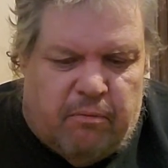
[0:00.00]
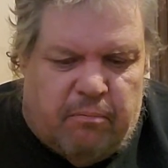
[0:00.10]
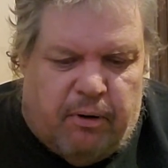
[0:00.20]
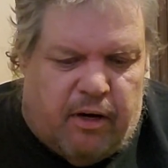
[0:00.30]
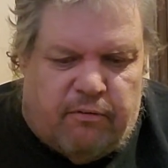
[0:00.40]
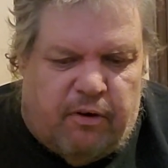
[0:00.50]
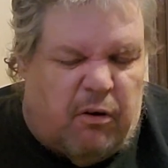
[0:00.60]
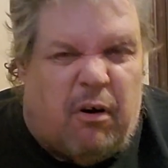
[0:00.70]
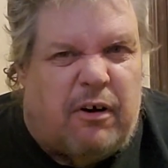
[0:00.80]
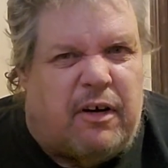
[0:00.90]
But in
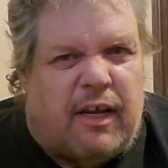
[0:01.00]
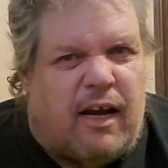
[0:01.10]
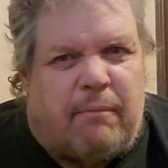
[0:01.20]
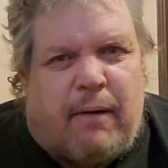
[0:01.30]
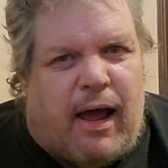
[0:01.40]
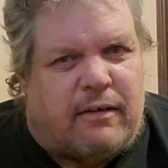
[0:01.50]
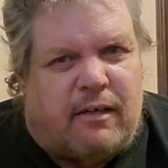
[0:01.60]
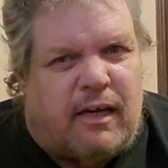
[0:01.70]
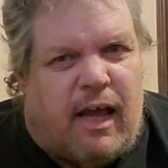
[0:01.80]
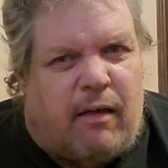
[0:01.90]
order to get it back to
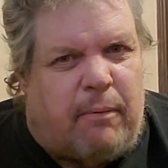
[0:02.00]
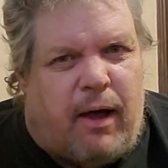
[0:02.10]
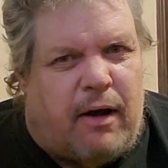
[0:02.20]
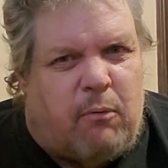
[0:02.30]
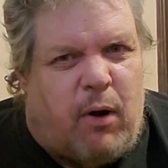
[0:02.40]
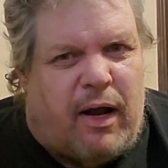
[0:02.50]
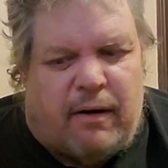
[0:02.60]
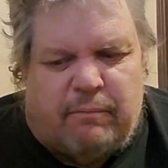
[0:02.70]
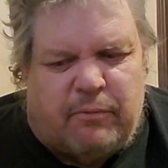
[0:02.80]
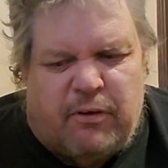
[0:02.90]
the Alpine
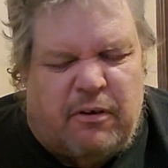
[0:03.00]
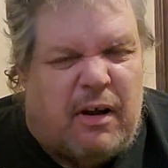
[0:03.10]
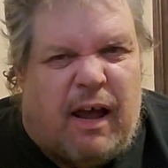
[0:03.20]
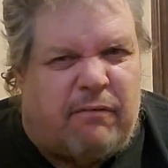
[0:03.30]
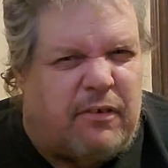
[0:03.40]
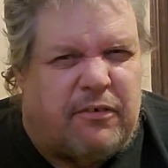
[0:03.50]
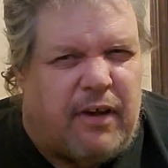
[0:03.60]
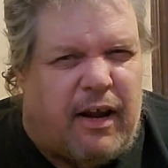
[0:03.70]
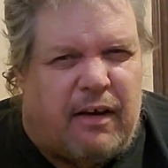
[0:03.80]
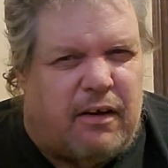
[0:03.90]
white, you'd have to
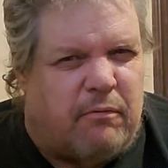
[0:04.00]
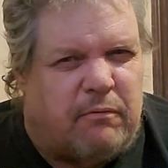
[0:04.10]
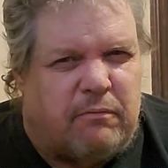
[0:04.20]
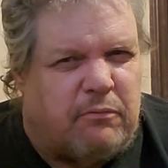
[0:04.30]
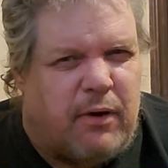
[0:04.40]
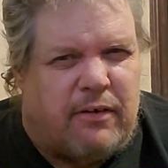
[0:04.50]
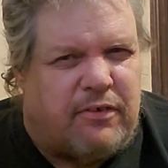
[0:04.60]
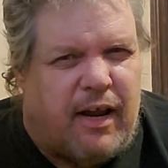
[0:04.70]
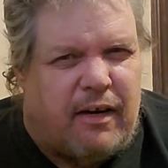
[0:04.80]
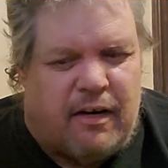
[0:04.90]
sand it, wet
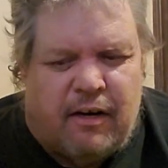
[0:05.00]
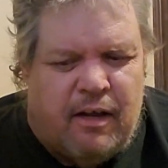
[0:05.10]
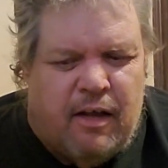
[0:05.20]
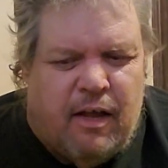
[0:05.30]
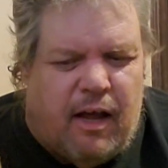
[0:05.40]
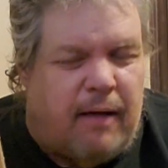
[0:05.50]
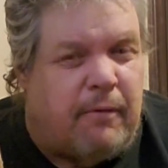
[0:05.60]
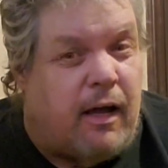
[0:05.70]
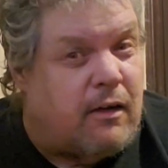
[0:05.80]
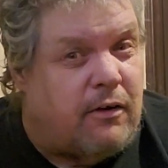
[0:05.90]
sand it. I'm
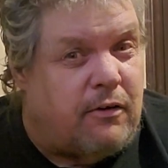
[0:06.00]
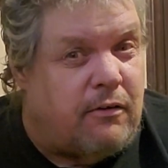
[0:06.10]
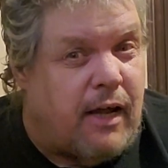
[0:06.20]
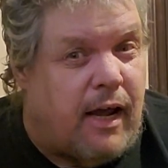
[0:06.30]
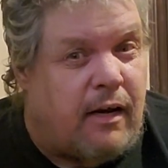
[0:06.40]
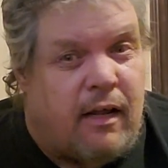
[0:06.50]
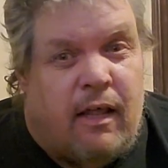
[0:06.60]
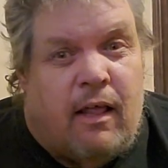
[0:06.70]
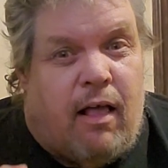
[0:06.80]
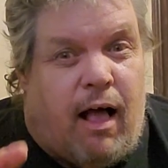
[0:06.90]
not going to do that.
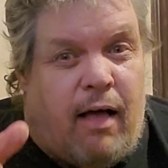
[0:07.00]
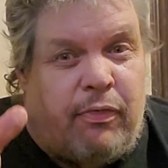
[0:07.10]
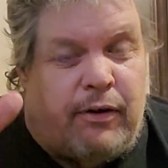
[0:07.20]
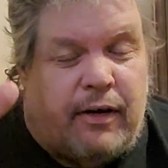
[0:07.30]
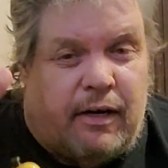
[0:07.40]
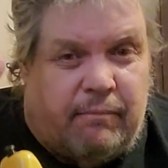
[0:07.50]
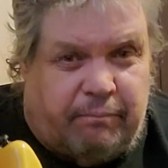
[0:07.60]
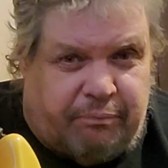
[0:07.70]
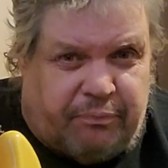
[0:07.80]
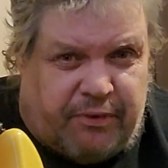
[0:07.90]
I think it
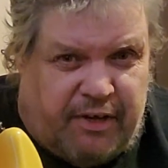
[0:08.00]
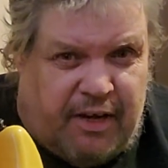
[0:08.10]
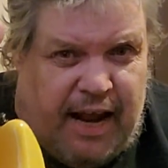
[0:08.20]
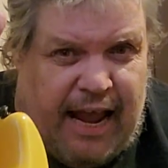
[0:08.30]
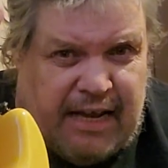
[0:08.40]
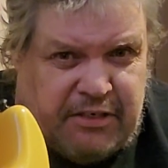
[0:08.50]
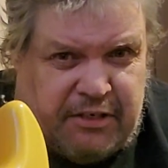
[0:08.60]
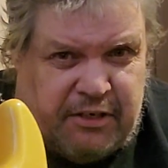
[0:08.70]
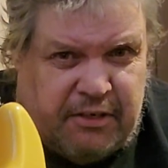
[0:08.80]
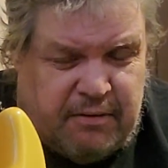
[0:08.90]
adds
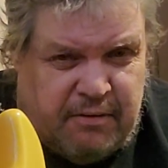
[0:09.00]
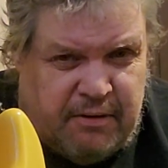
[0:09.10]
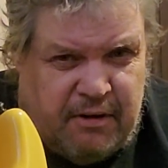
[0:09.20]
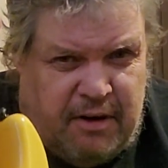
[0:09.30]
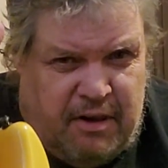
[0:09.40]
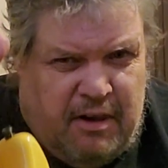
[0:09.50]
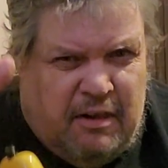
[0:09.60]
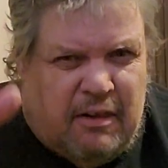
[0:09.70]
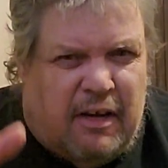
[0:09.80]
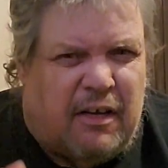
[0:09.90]
a
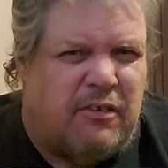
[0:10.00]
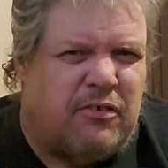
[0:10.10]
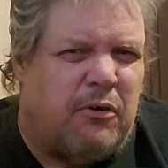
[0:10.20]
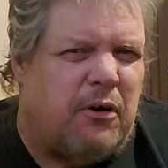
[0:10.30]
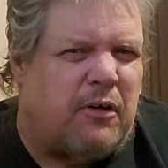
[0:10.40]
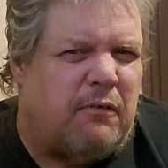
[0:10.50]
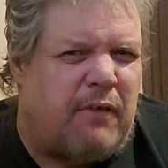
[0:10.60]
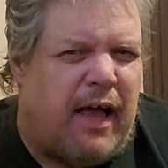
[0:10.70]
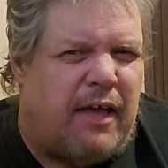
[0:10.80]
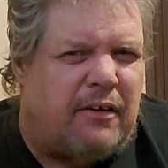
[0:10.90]
historical
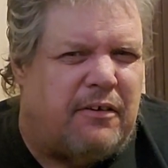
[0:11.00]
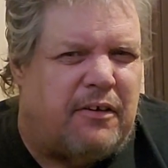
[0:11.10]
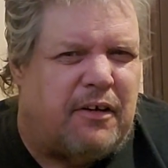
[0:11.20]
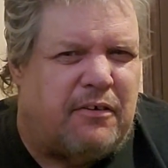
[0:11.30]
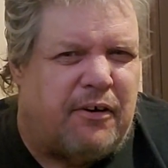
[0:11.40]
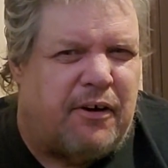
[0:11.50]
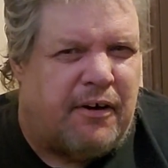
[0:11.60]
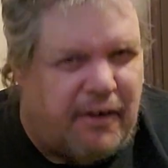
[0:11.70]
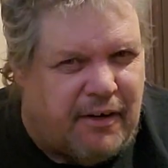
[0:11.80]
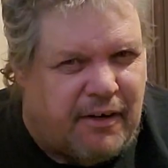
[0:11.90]
value to the
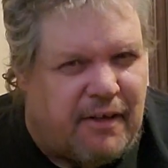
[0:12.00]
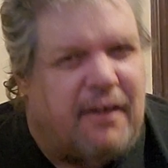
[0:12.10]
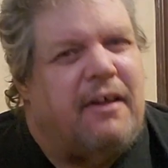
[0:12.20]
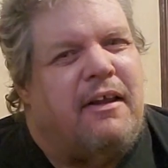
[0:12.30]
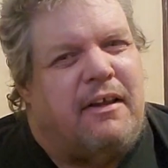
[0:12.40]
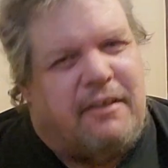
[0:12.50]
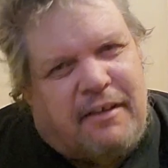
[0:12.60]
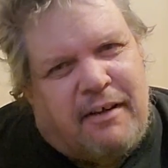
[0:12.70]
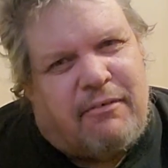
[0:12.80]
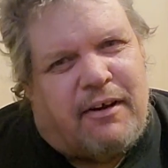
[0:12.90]
guitar,
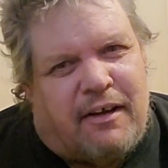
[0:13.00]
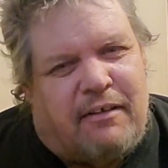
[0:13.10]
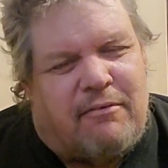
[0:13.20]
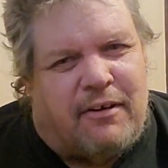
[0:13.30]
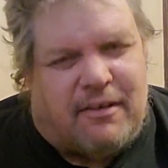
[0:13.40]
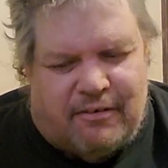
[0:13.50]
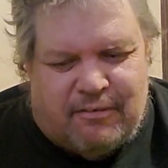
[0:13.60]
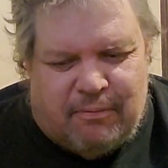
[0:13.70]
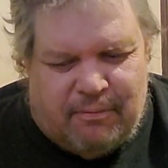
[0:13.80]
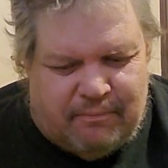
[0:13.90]
leaving it with
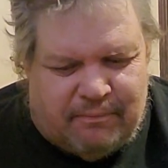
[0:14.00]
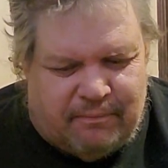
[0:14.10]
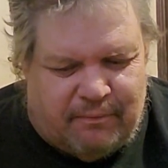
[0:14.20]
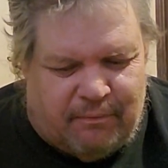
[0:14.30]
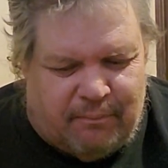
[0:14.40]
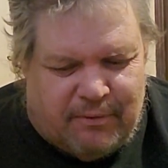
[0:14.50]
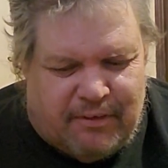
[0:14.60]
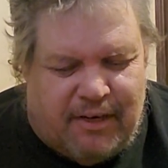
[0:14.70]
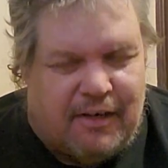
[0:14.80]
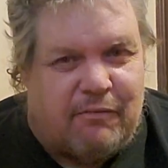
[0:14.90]
this
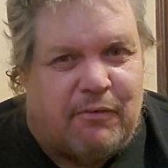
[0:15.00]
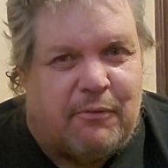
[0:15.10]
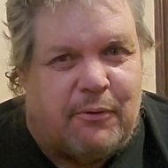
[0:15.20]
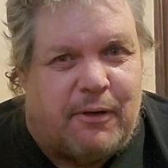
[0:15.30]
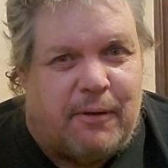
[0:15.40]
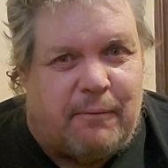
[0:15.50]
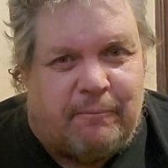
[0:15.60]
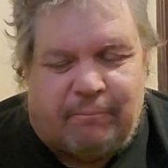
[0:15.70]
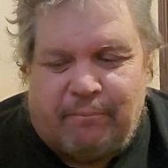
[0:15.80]
patina, if you will.